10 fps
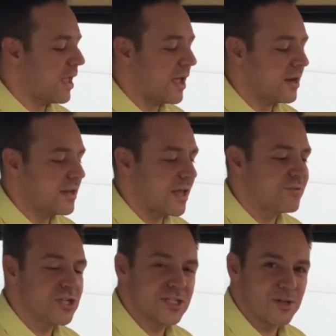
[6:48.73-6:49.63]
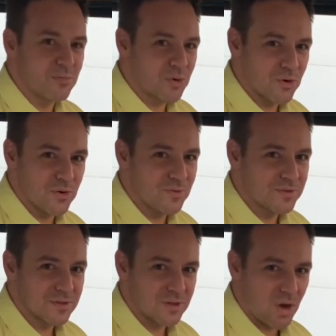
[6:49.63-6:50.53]
and have just
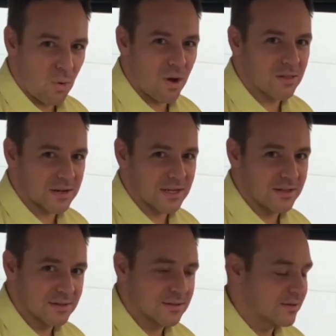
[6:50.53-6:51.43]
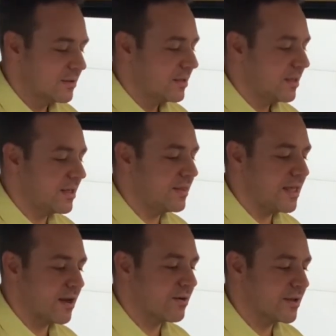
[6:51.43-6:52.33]
improved the quality in
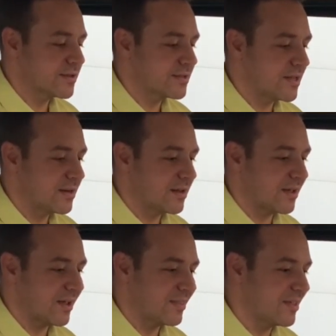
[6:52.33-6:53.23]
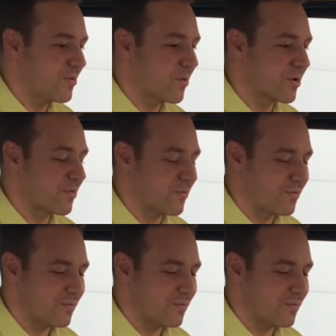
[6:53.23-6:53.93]
the areas that I think were